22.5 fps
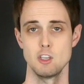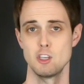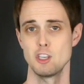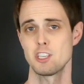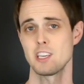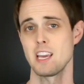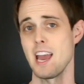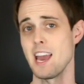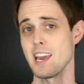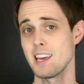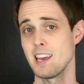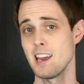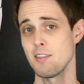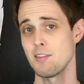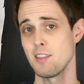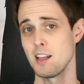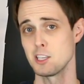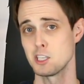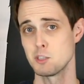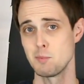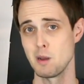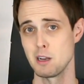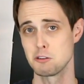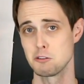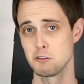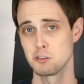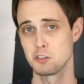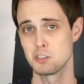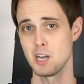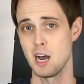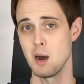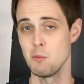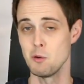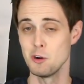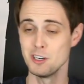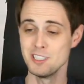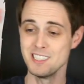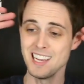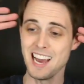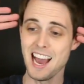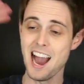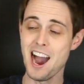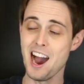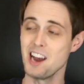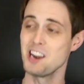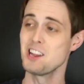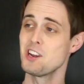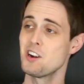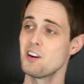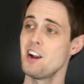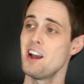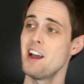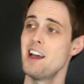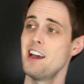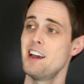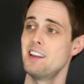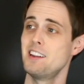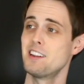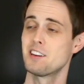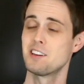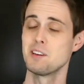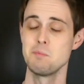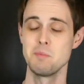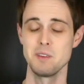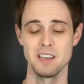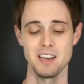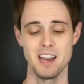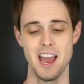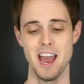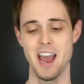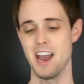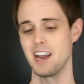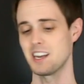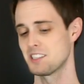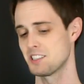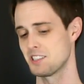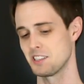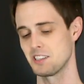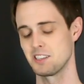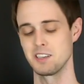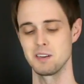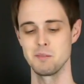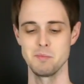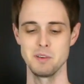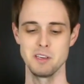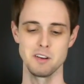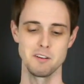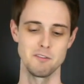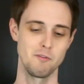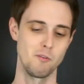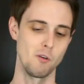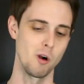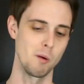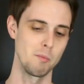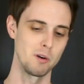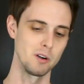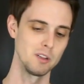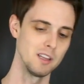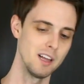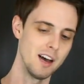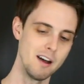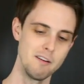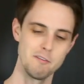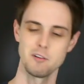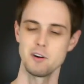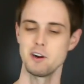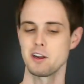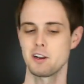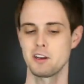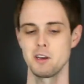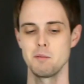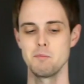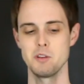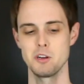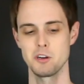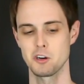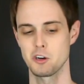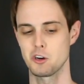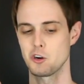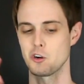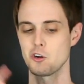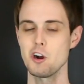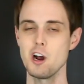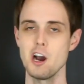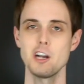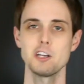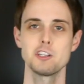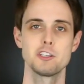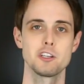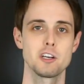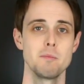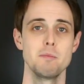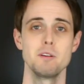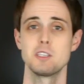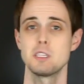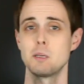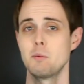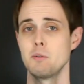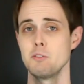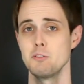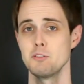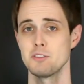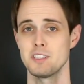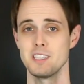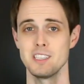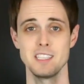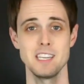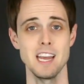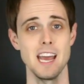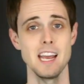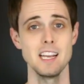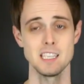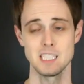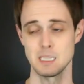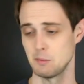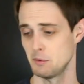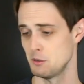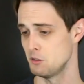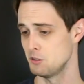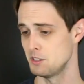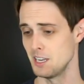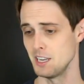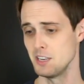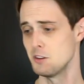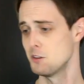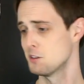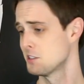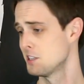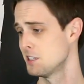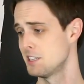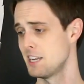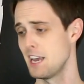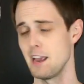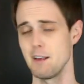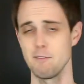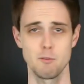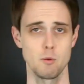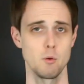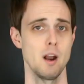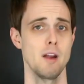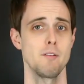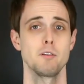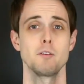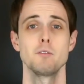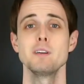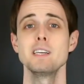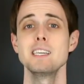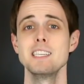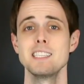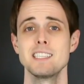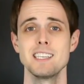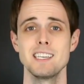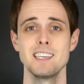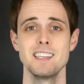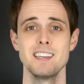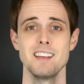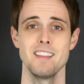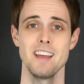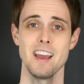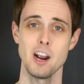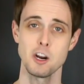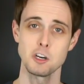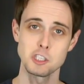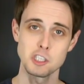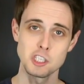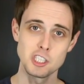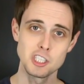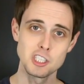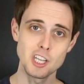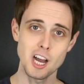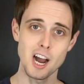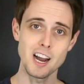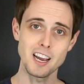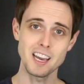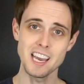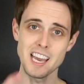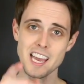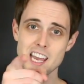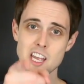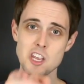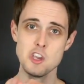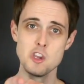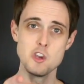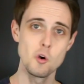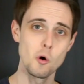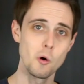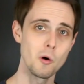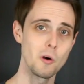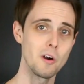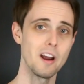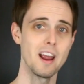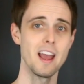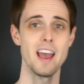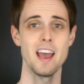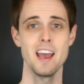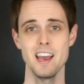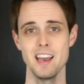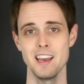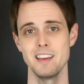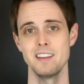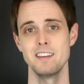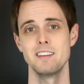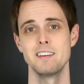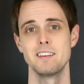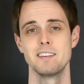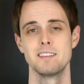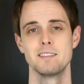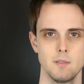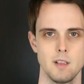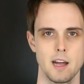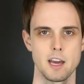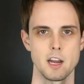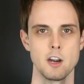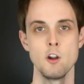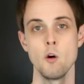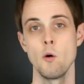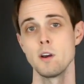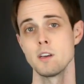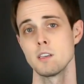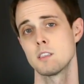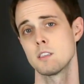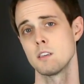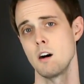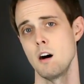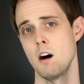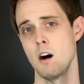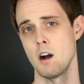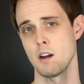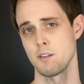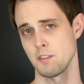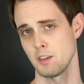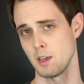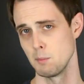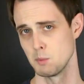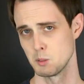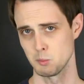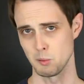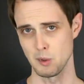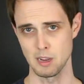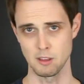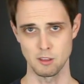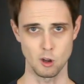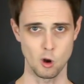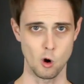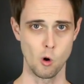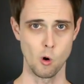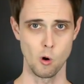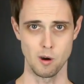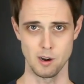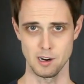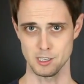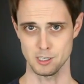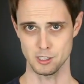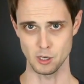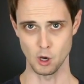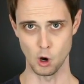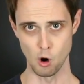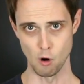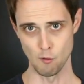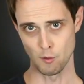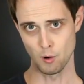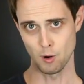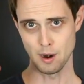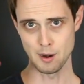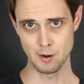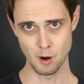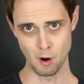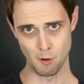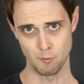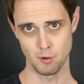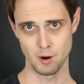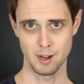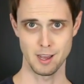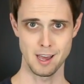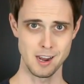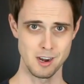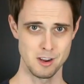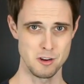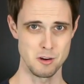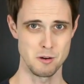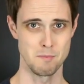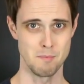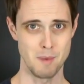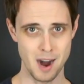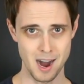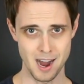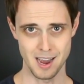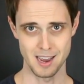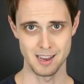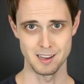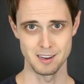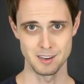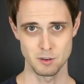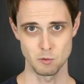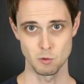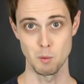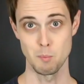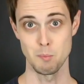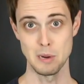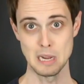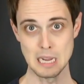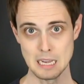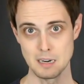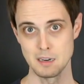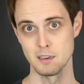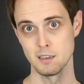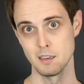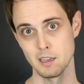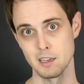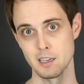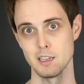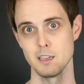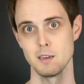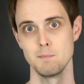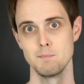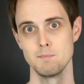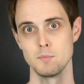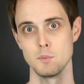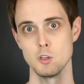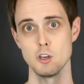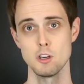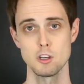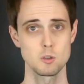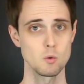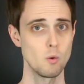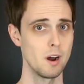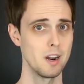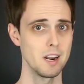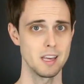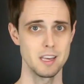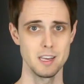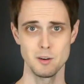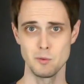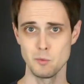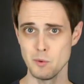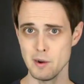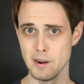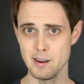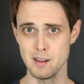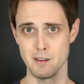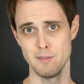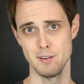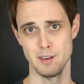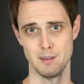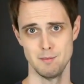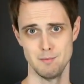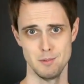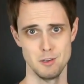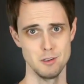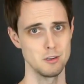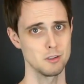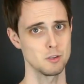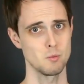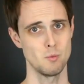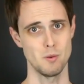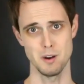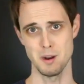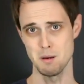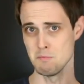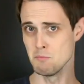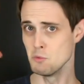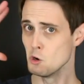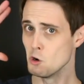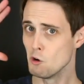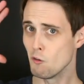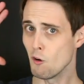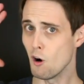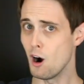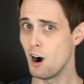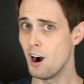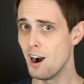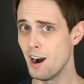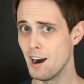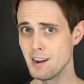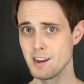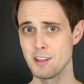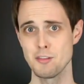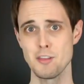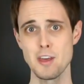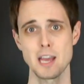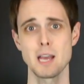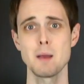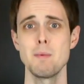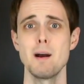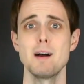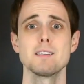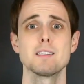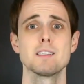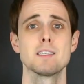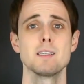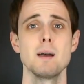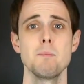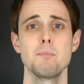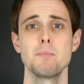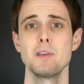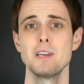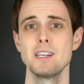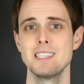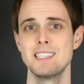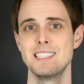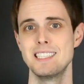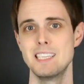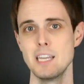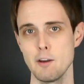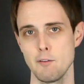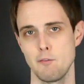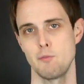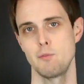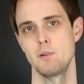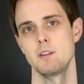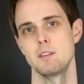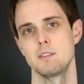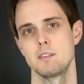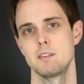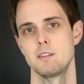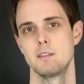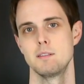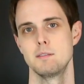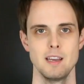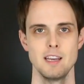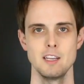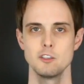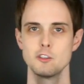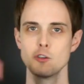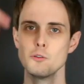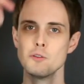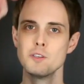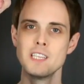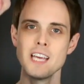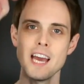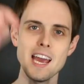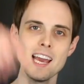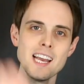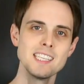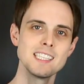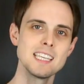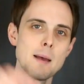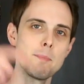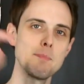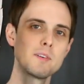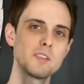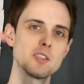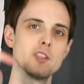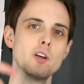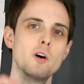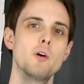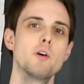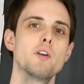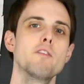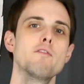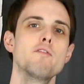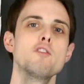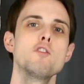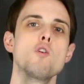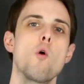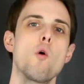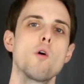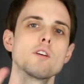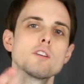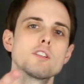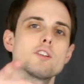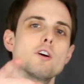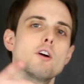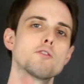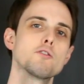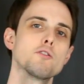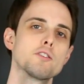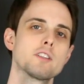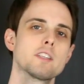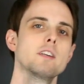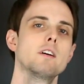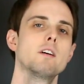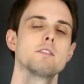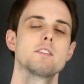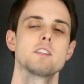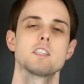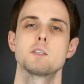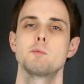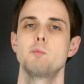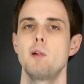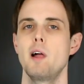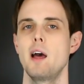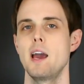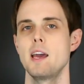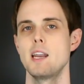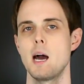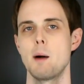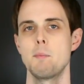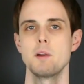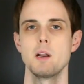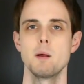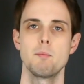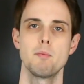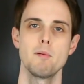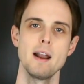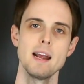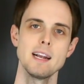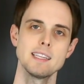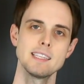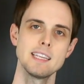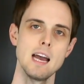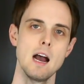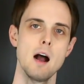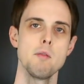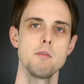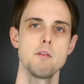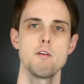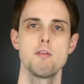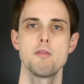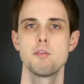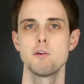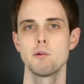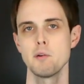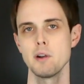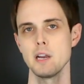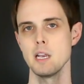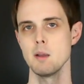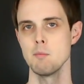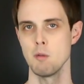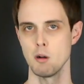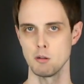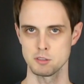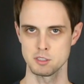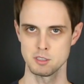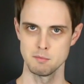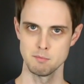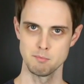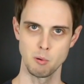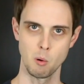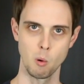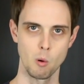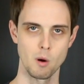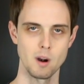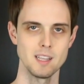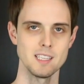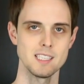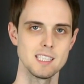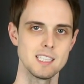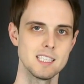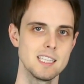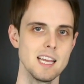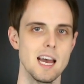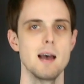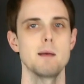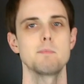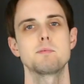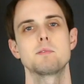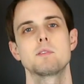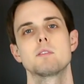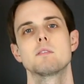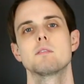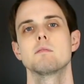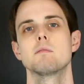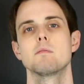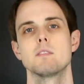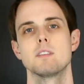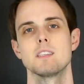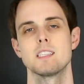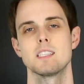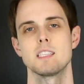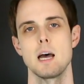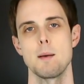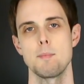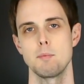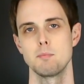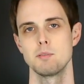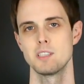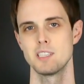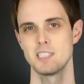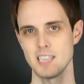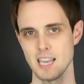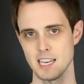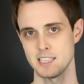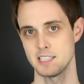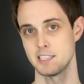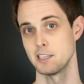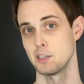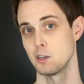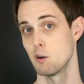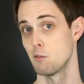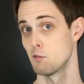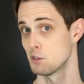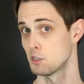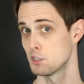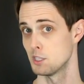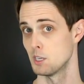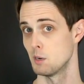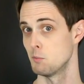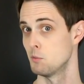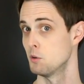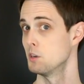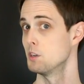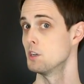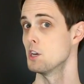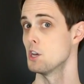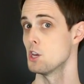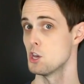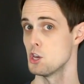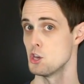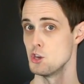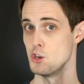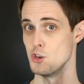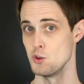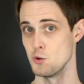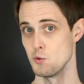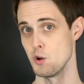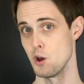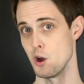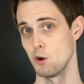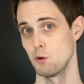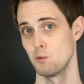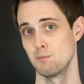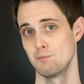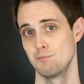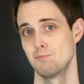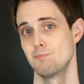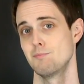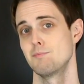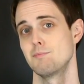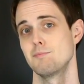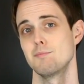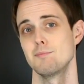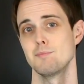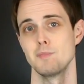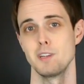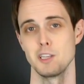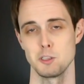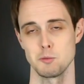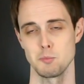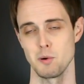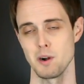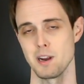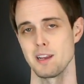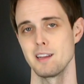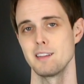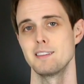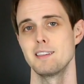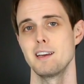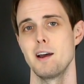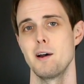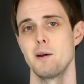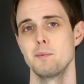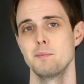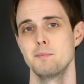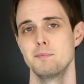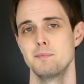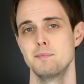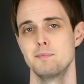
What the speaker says: Just can't get that special someone out of your head. It could be an ex, it could be a former lover, it could be your crush, it could be someone you used to date, someone you didn't used to date. For whatever reason, they are stuck in your head. Like an annoying song that keeps playing the chorus over and over again in your mind repeatedly. You just want to get rid of it. You just want to move on and think about something different. In today's episode of Your Social Skills Explained, I'm going to break down the 3 most important steps to stop obsessing over someone you know. Let's break it down.